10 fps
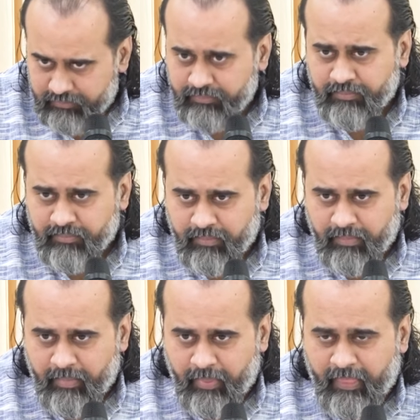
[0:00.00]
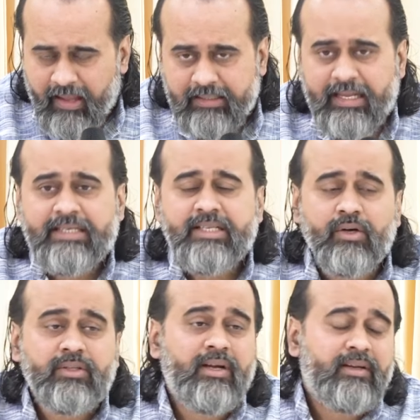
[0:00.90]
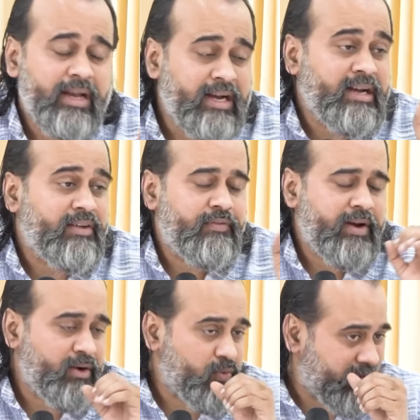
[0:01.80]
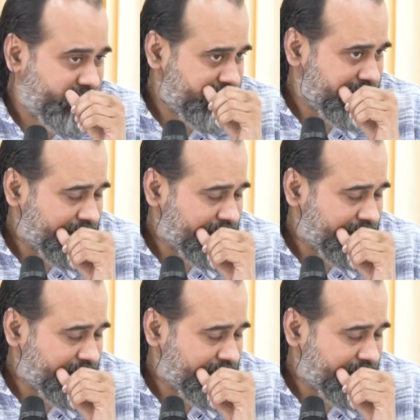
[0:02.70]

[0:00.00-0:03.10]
Hmm? That's how the indifferent one